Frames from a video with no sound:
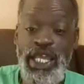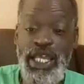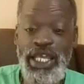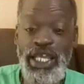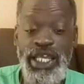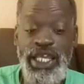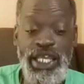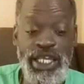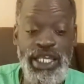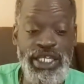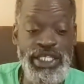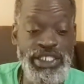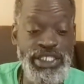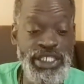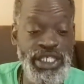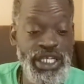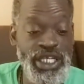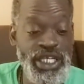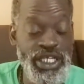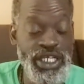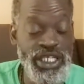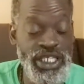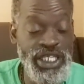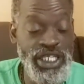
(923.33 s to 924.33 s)
is
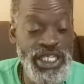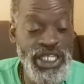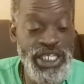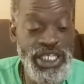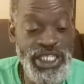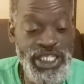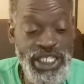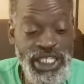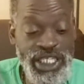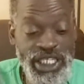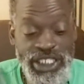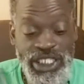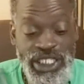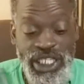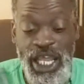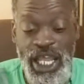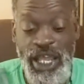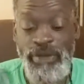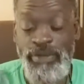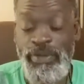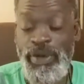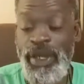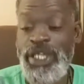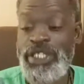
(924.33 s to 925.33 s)
to get these
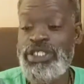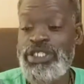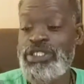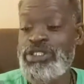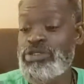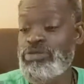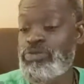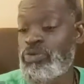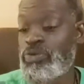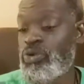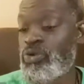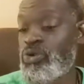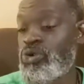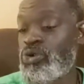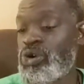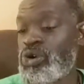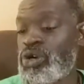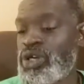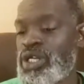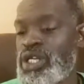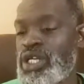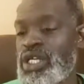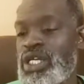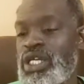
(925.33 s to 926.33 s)
libations
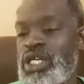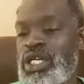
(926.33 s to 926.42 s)
poured.